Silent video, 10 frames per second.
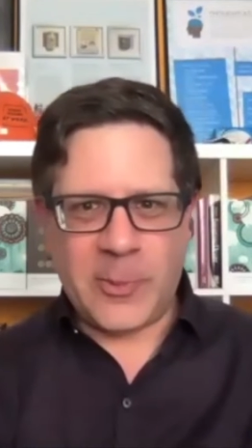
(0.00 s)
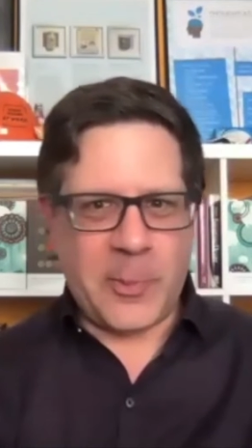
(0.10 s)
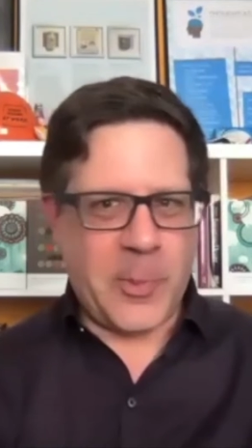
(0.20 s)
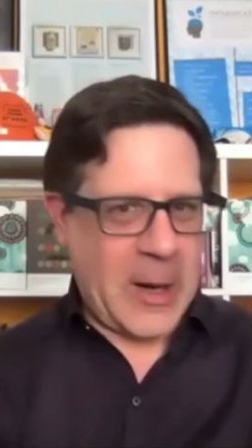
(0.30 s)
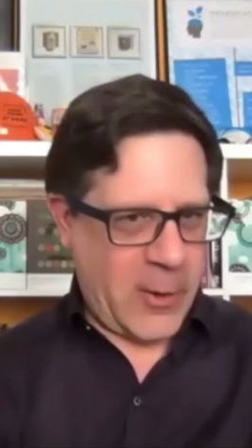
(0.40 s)

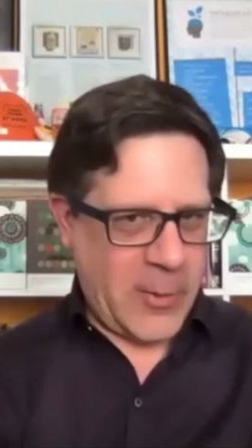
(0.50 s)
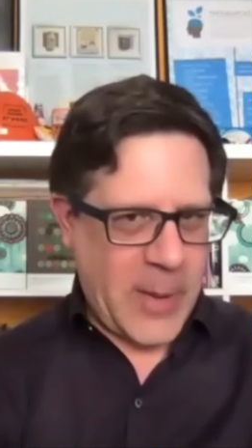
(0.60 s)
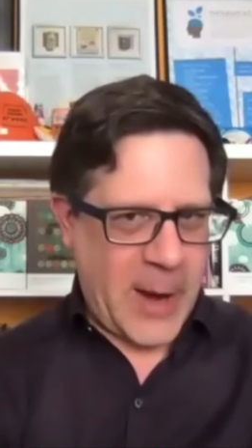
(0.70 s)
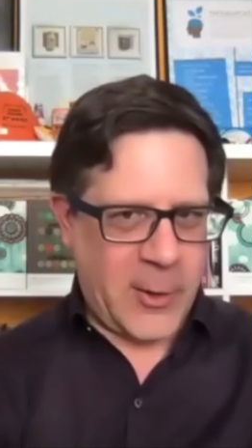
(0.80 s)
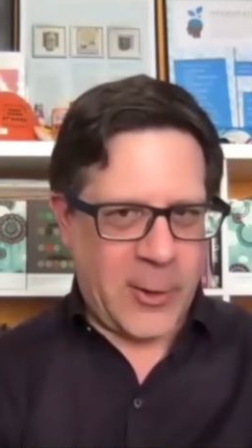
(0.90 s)
but our
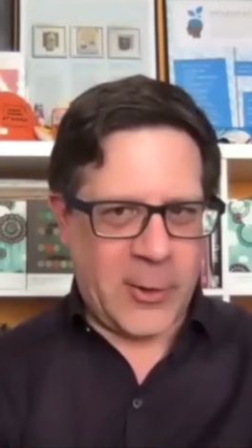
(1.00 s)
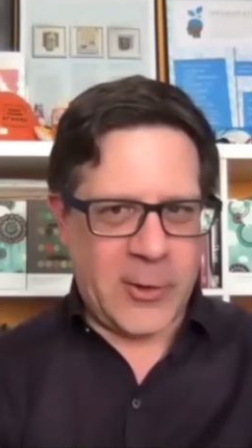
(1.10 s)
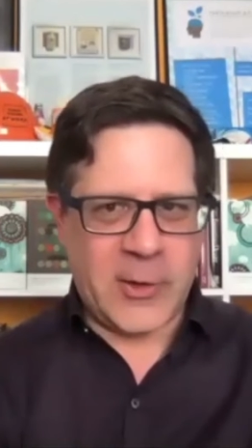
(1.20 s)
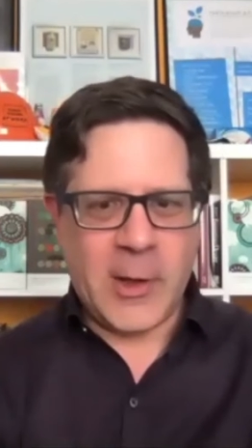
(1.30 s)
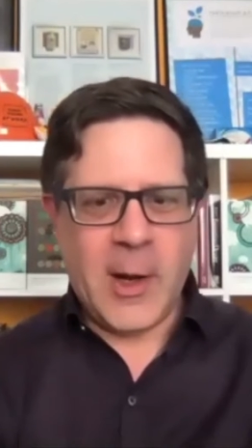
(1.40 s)

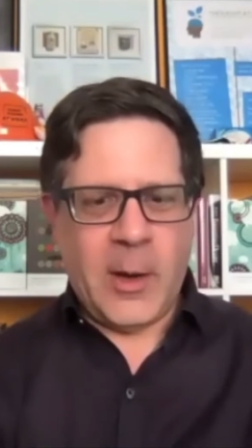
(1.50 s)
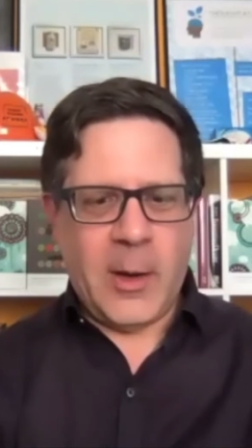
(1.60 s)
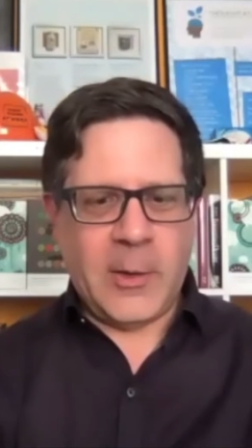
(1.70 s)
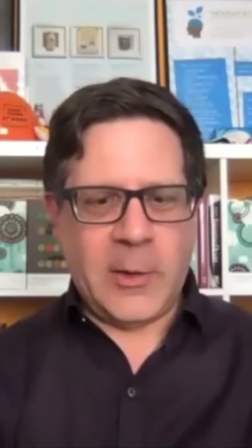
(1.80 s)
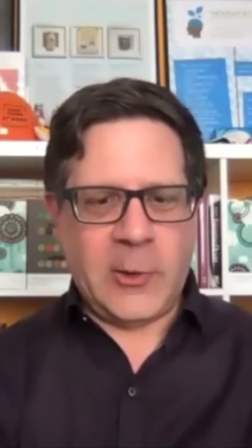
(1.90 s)
competitors.
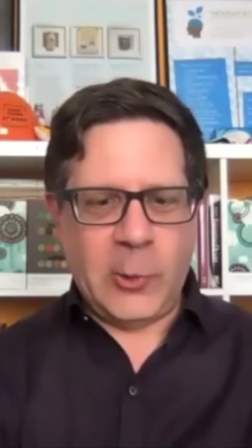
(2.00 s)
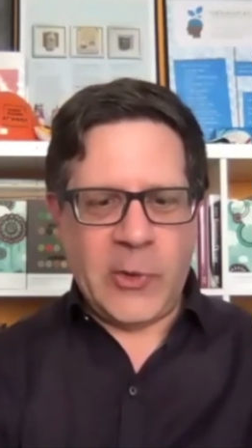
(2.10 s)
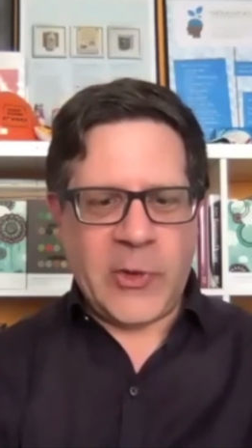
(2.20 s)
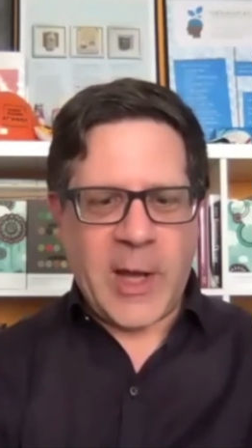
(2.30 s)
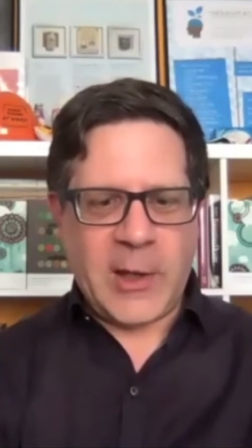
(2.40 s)
The
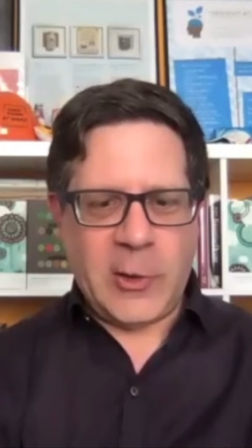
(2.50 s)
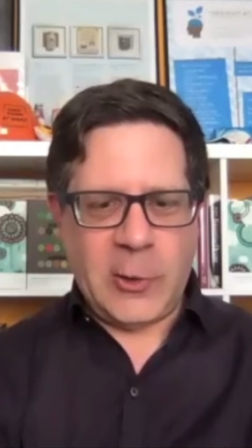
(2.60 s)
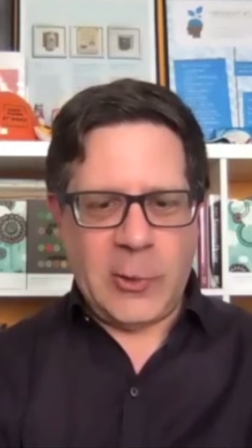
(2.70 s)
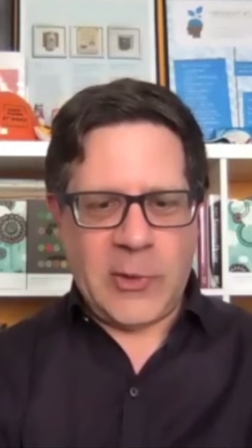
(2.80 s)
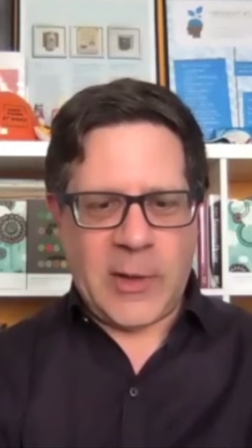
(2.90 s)
tools they
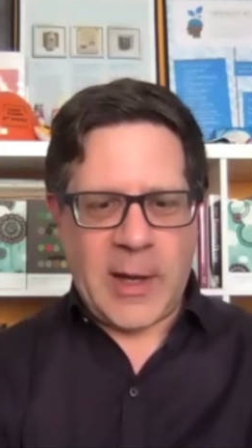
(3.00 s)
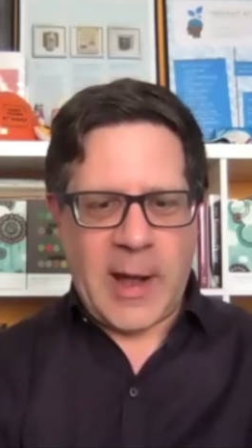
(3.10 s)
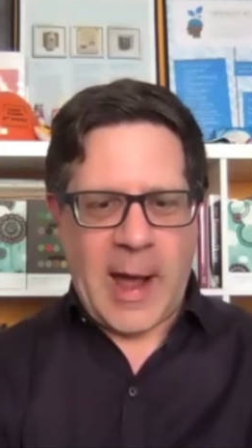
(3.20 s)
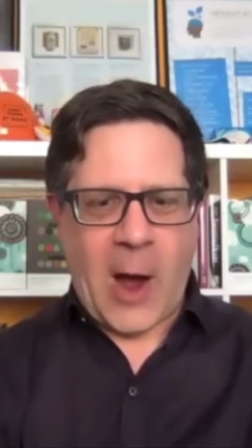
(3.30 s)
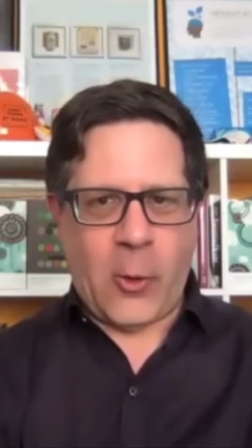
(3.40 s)
use that
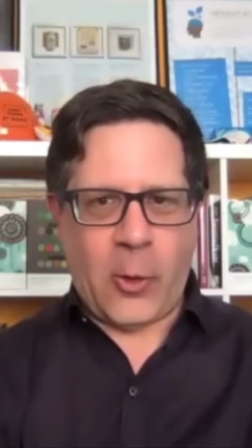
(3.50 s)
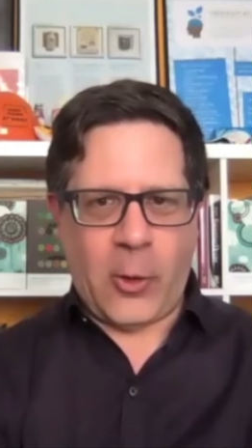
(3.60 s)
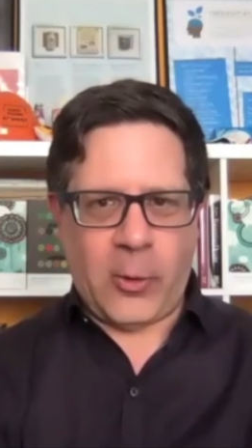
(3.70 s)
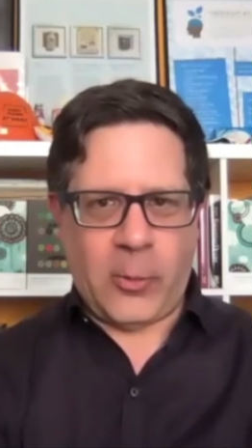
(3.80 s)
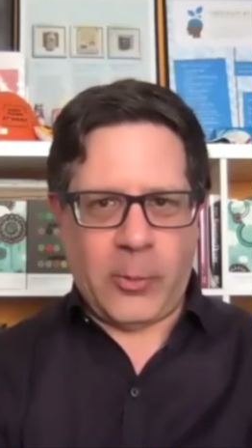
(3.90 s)

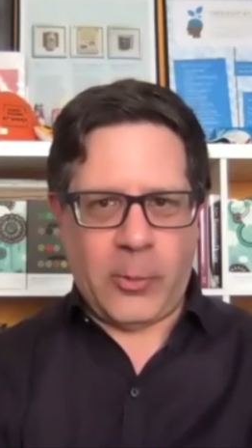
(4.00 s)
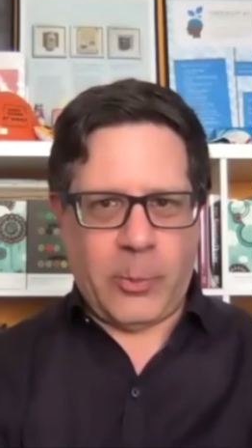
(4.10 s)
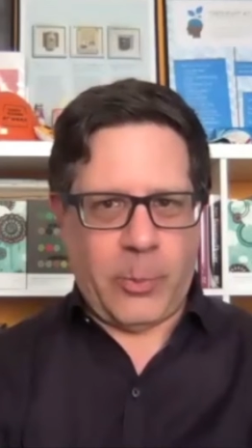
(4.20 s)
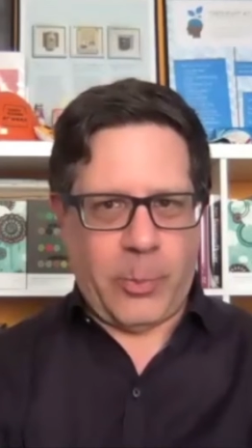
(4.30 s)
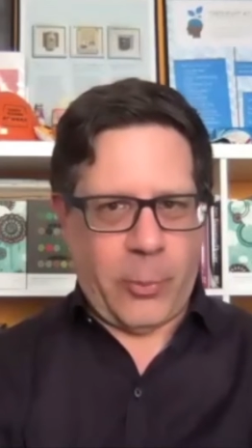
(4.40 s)
our
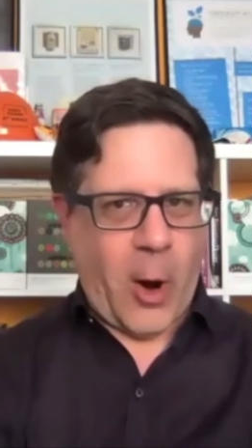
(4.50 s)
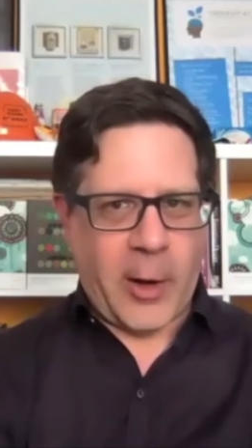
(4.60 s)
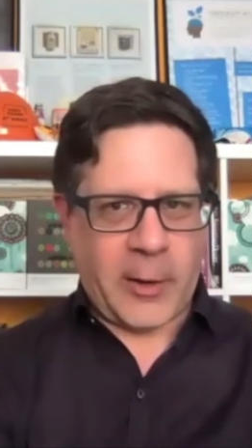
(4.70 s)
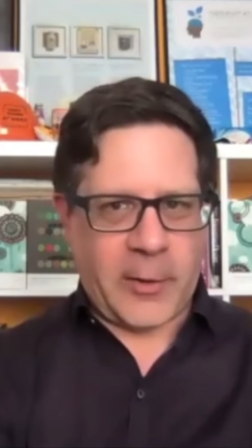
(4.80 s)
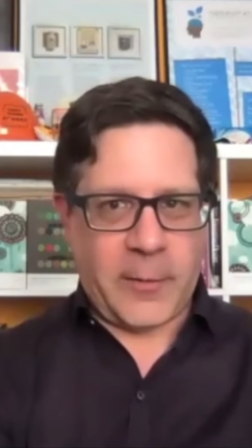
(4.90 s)

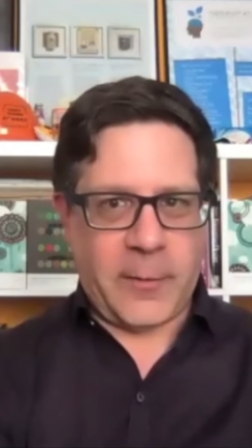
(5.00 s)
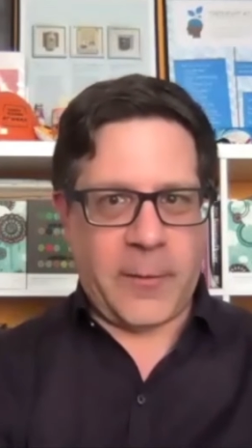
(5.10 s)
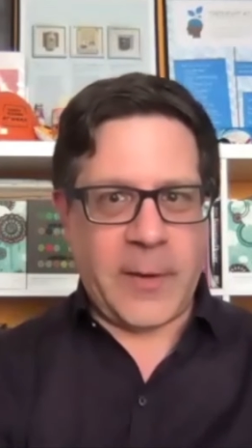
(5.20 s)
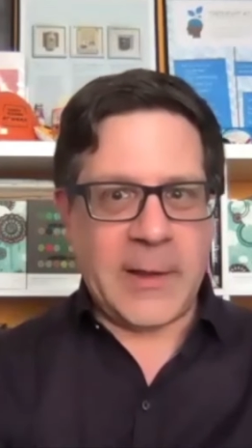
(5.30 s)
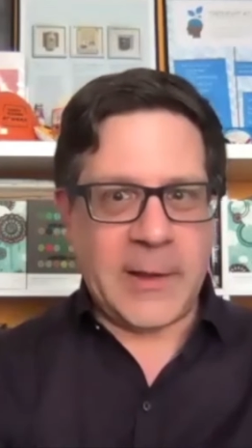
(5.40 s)
product
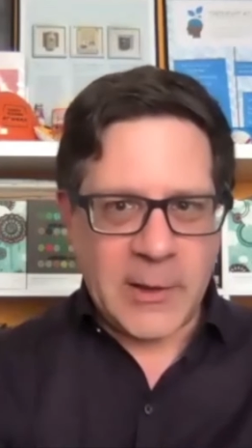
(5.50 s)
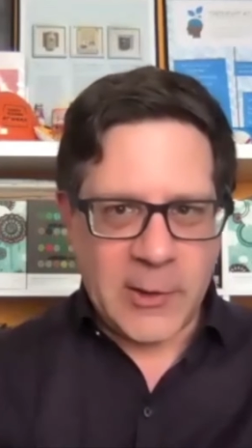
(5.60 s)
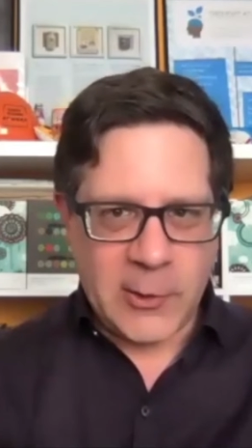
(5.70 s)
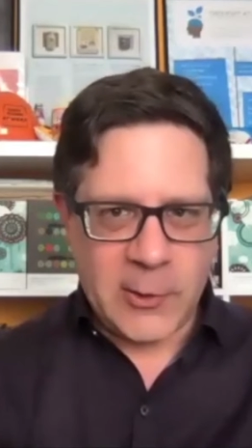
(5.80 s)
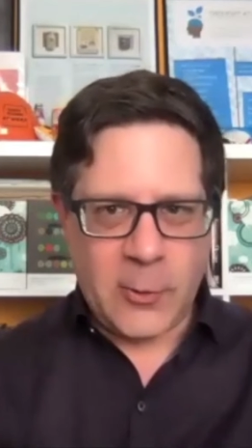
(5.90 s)
feeds
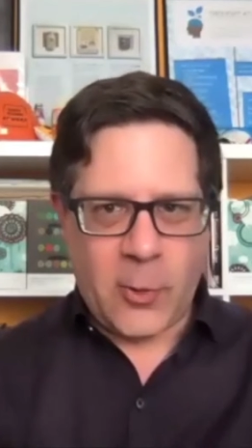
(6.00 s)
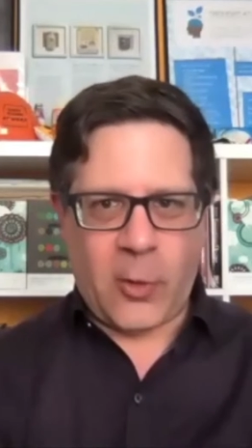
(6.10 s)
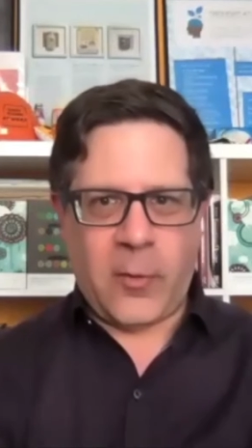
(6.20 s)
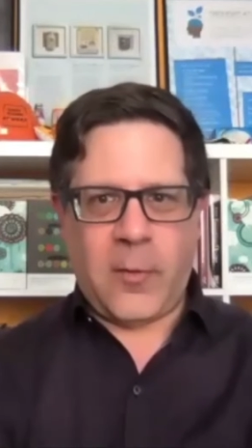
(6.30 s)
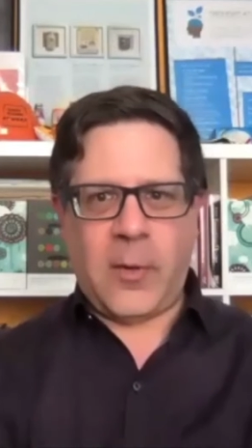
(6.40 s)
into
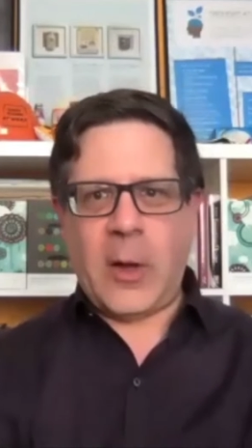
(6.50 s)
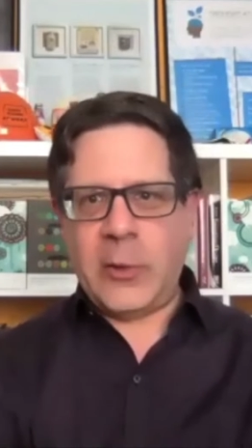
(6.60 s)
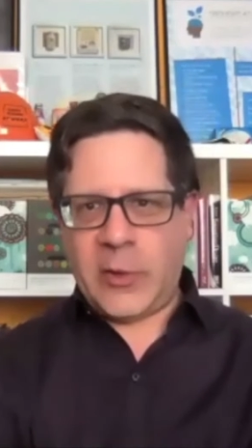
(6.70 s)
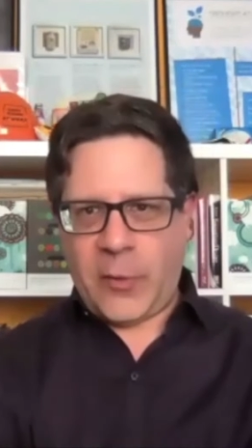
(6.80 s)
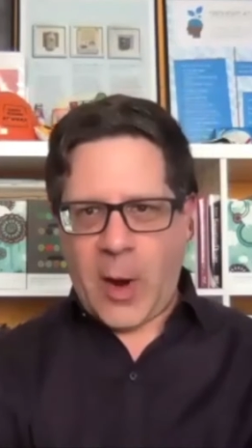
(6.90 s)
or
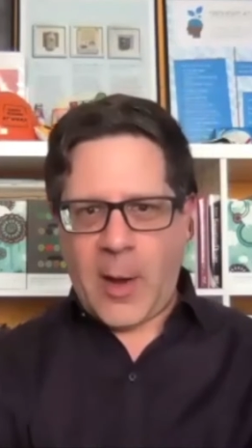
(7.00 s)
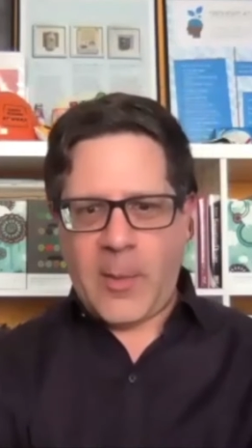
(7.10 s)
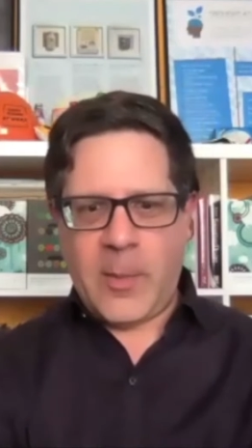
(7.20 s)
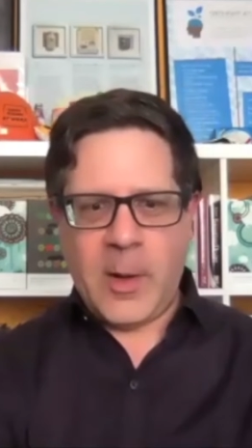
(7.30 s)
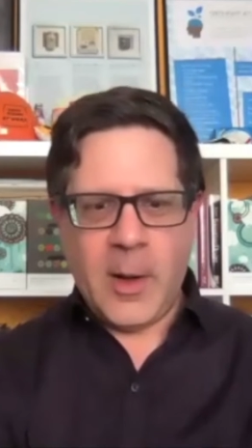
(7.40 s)
flows
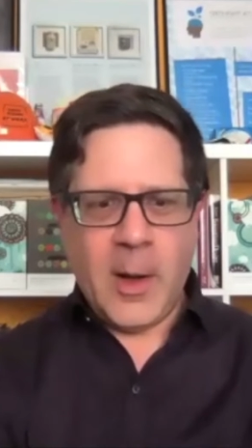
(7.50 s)
from,